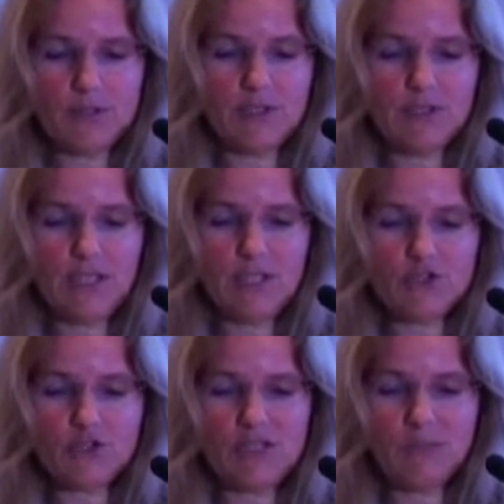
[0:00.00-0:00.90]
kidney
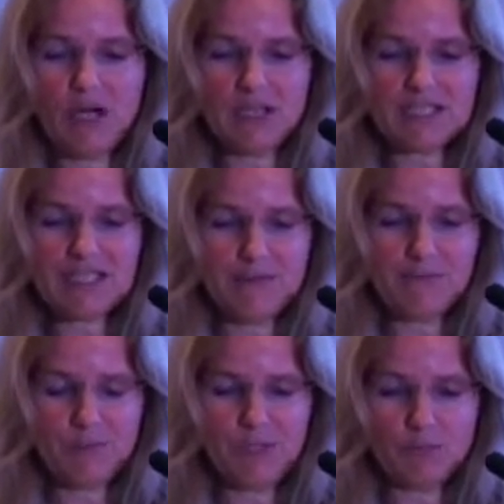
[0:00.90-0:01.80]
injury markers
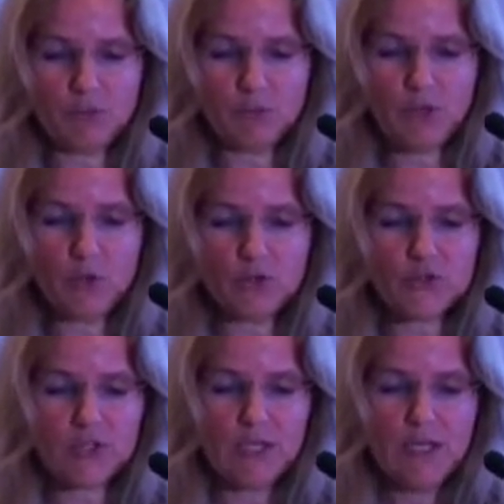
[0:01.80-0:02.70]
have been
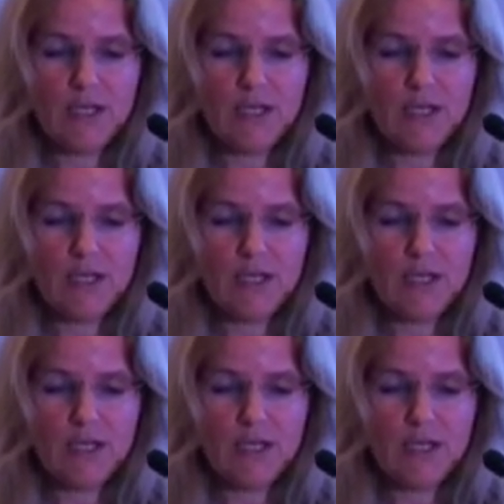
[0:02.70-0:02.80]
proposed,